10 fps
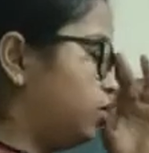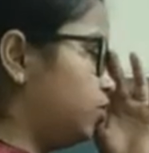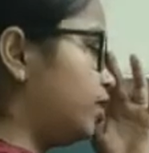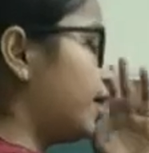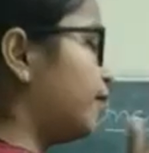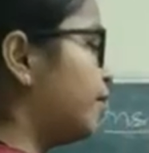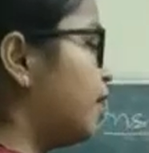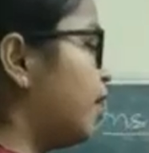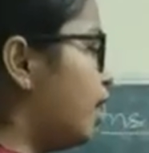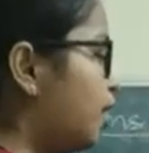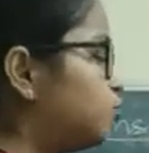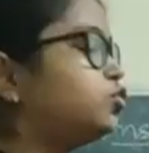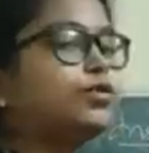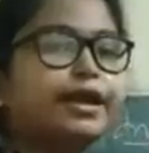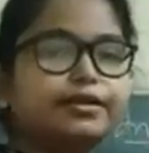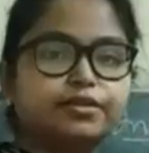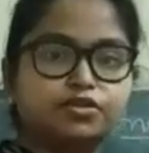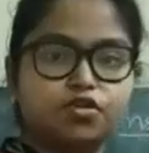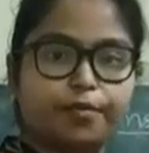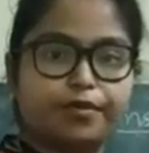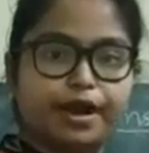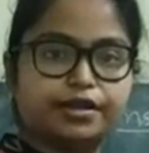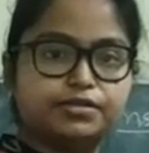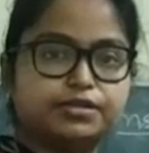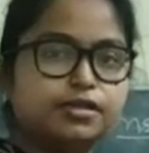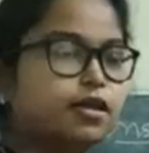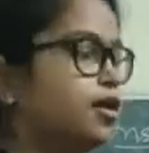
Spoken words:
Okay. How to get these operands?